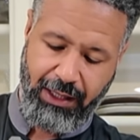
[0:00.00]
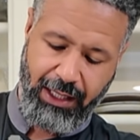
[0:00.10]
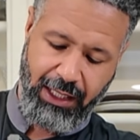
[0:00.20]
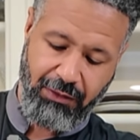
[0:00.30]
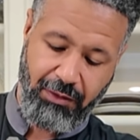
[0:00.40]

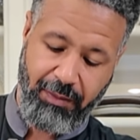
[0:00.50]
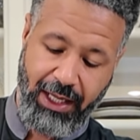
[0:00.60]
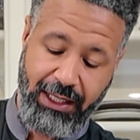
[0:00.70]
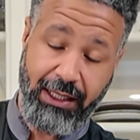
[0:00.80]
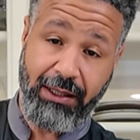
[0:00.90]
and the
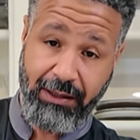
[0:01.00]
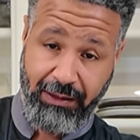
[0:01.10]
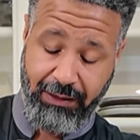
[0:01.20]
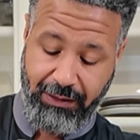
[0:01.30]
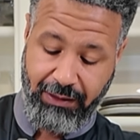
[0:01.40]
remaining
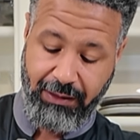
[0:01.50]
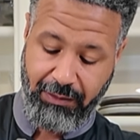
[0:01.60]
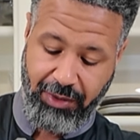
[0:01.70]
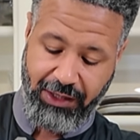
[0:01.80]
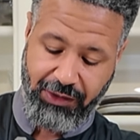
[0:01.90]

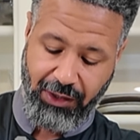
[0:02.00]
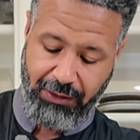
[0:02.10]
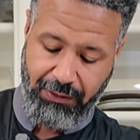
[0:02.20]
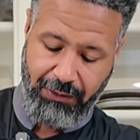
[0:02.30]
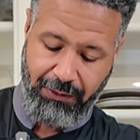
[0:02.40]
pesto.